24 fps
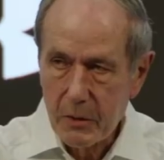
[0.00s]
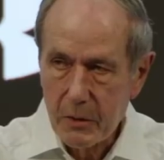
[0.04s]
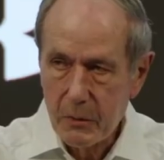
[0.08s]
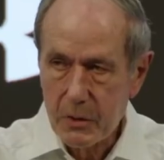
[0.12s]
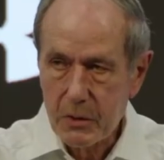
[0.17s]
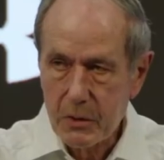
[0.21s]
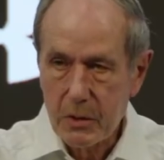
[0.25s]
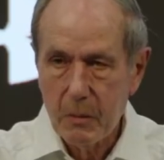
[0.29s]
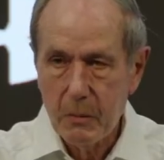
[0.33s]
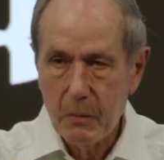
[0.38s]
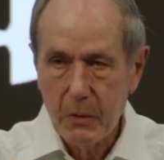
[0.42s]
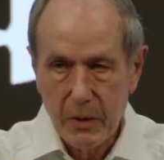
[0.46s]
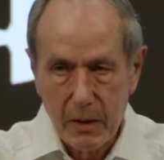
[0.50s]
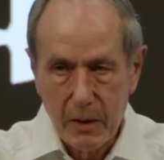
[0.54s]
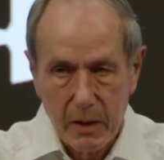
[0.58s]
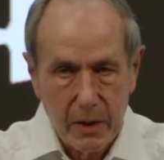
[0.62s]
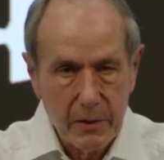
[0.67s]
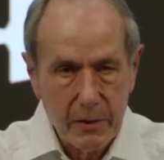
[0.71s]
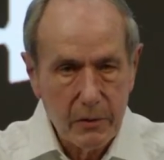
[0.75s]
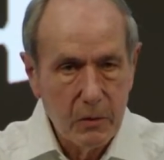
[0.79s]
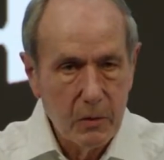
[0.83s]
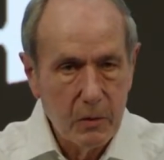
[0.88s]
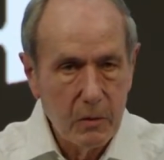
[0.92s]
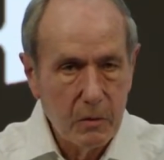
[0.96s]
was someone that
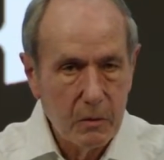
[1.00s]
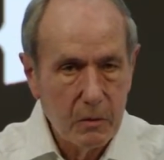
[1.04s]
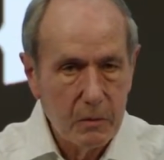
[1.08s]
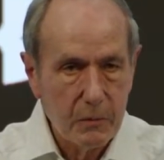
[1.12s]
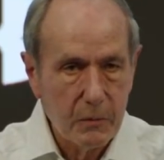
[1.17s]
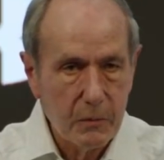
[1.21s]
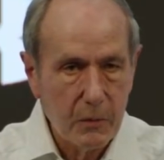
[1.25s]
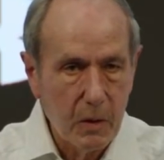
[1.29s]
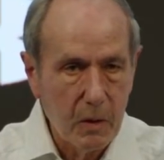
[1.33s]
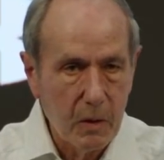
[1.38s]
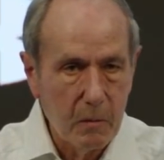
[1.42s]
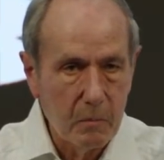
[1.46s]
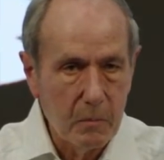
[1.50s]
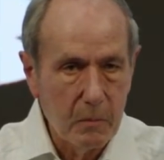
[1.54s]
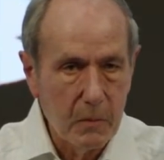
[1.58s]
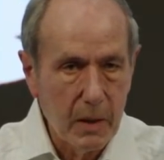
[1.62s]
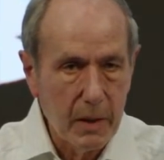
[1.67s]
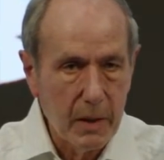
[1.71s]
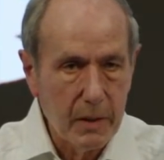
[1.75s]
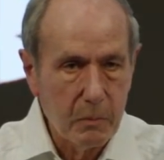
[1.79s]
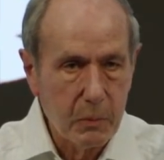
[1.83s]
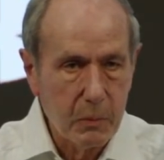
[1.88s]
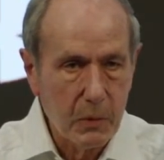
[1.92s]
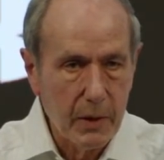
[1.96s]
I knew from
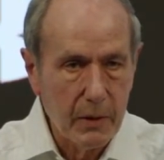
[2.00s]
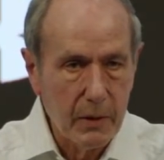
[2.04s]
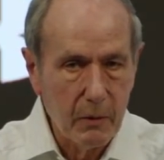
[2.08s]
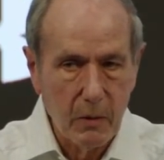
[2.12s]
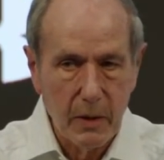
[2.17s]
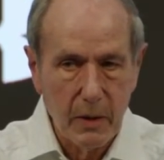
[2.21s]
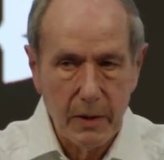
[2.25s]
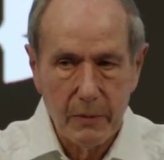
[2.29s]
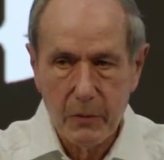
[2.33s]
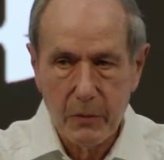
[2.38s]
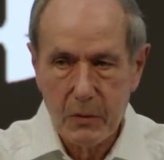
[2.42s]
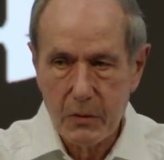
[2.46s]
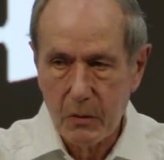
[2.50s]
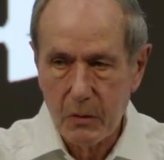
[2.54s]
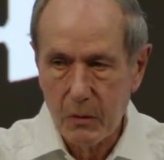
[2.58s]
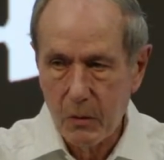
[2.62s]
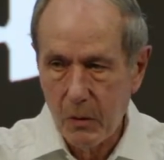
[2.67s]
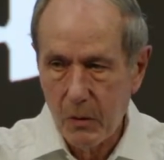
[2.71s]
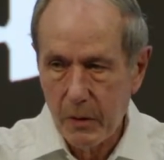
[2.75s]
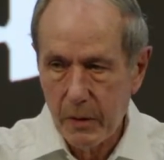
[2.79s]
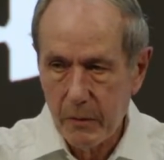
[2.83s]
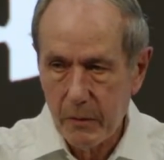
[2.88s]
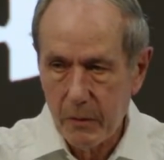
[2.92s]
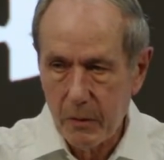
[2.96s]
my prior life as a
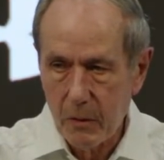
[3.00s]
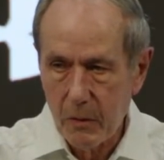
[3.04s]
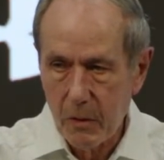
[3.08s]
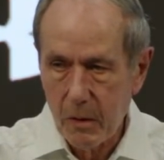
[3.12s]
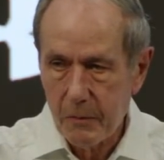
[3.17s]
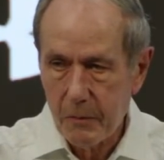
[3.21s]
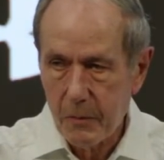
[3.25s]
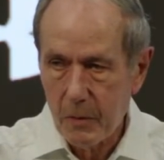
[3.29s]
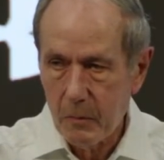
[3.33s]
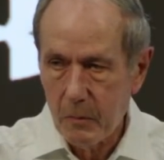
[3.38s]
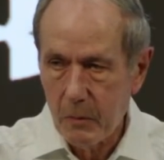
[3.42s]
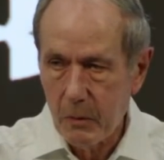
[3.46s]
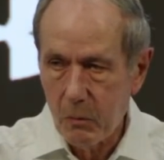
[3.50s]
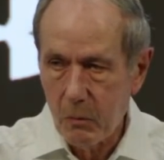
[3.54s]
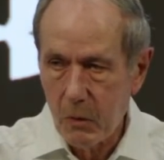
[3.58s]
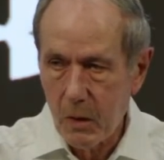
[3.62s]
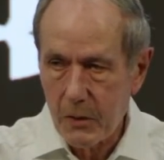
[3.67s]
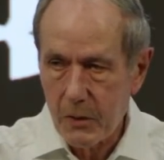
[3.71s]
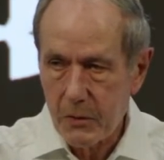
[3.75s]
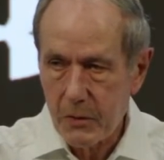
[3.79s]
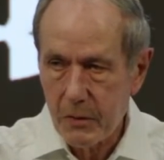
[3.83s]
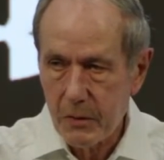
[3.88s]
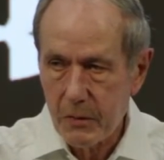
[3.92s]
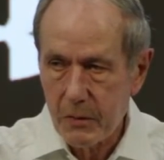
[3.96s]
lawyer at a law firm in
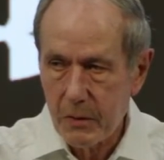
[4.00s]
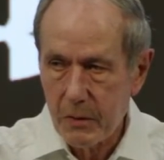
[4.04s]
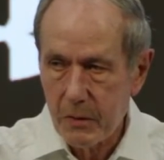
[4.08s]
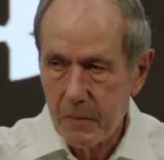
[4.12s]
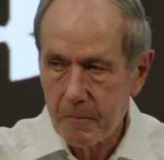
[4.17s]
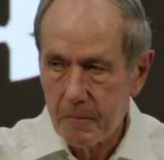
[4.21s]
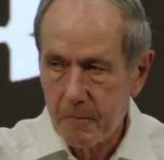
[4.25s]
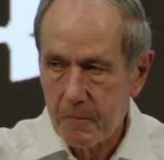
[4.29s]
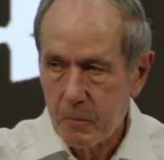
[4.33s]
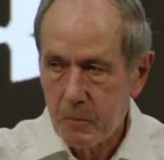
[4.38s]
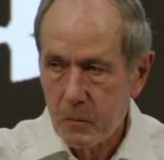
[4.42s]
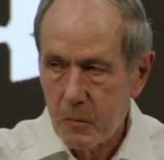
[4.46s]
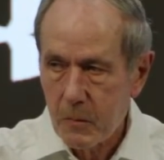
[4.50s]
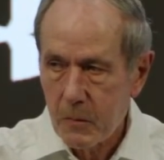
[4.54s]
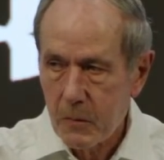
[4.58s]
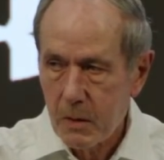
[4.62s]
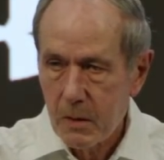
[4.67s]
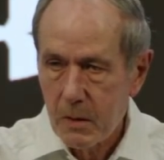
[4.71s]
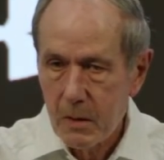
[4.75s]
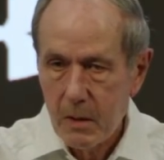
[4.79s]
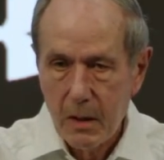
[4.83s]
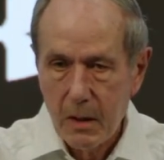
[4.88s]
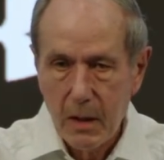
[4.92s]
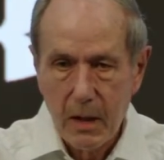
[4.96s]
Washington.
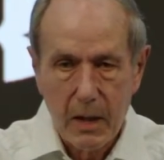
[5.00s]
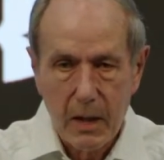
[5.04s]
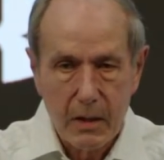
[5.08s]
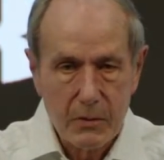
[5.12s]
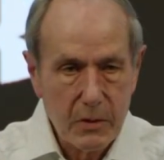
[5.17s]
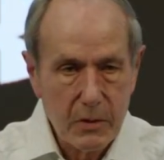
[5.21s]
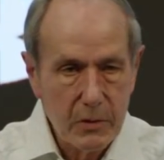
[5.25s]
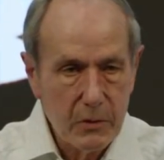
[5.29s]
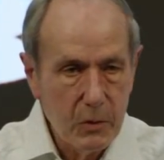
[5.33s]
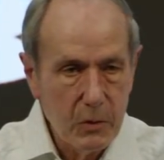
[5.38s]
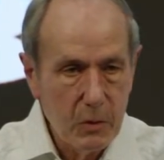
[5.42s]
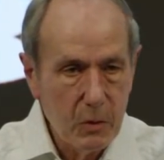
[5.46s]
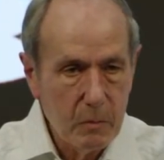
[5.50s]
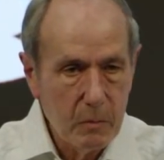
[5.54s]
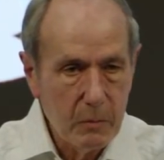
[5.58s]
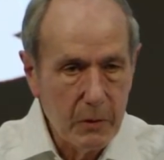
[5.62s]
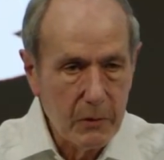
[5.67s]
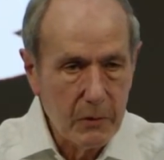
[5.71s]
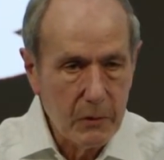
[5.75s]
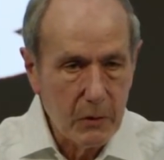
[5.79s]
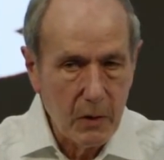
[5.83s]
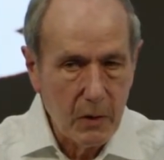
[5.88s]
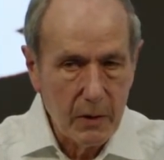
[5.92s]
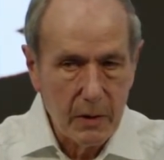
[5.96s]
Ozzie knew him
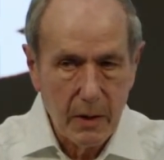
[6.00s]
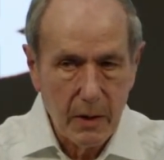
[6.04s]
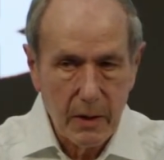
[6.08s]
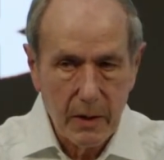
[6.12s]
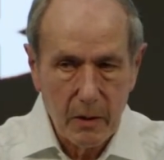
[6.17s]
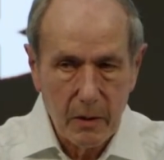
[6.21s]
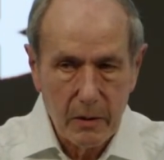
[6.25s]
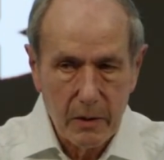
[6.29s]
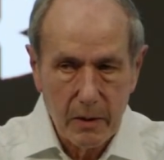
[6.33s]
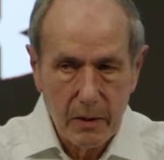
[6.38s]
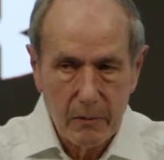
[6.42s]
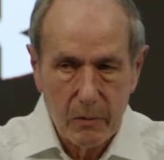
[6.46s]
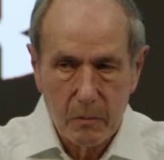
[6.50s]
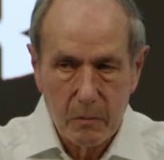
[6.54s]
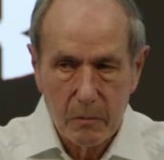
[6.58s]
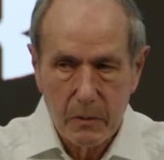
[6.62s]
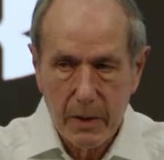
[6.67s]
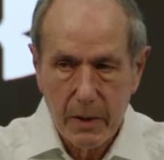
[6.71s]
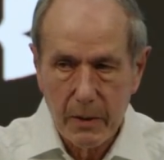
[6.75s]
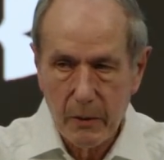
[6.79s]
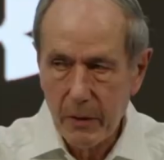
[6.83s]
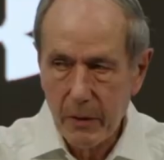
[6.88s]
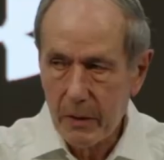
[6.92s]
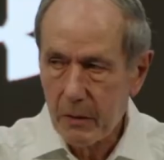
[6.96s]
and thought highly of him.
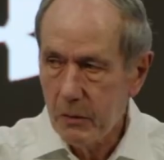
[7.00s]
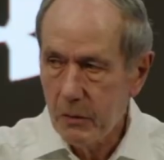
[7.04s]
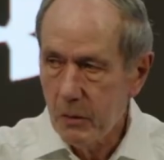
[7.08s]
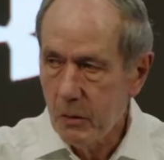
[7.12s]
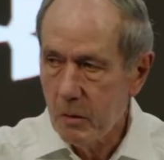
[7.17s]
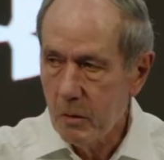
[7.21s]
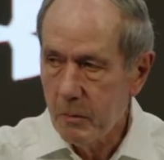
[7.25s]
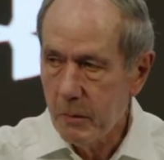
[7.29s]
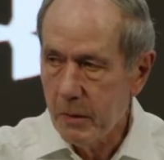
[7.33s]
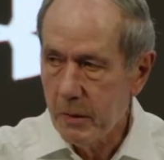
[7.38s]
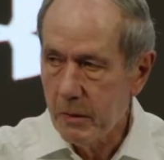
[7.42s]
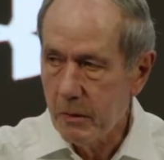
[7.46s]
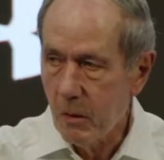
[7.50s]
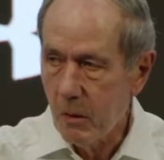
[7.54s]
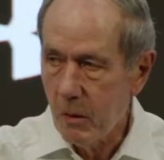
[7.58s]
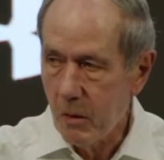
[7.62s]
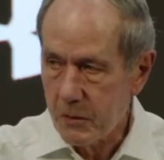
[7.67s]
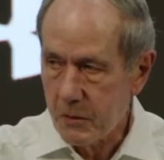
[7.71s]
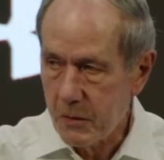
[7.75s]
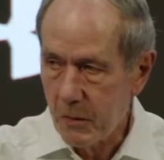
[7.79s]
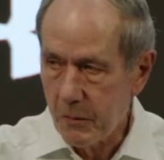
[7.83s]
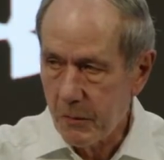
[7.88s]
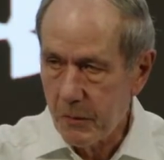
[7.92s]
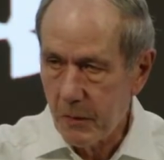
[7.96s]
Eric knew him and
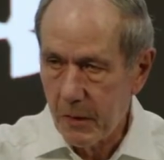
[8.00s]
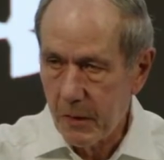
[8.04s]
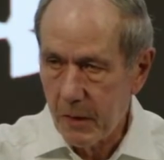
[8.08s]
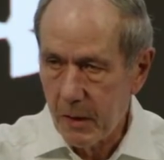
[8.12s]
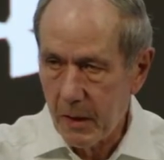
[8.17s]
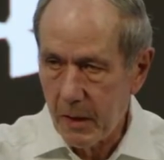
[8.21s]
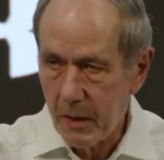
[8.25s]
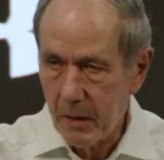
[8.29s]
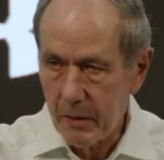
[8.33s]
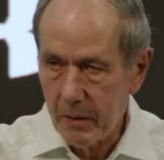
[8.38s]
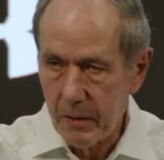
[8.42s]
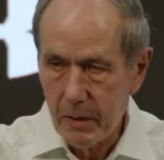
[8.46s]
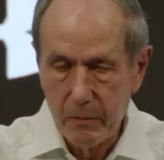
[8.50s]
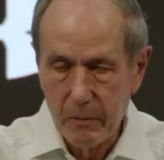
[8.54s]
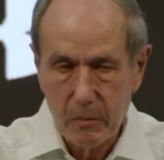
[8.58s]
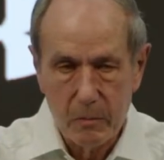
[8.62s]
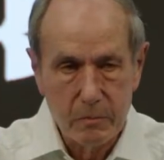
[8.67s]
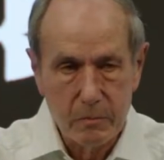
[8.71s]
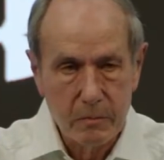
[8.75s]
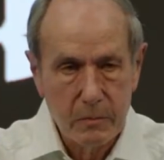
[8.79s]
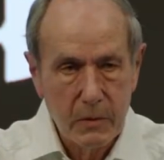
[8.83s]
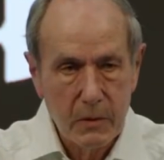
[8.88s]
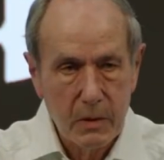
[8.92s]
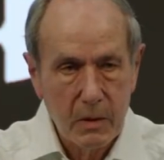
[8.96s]
also thought highly of
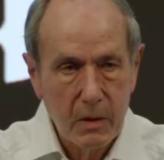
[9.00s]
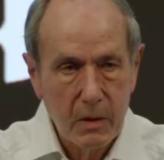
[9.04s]
him.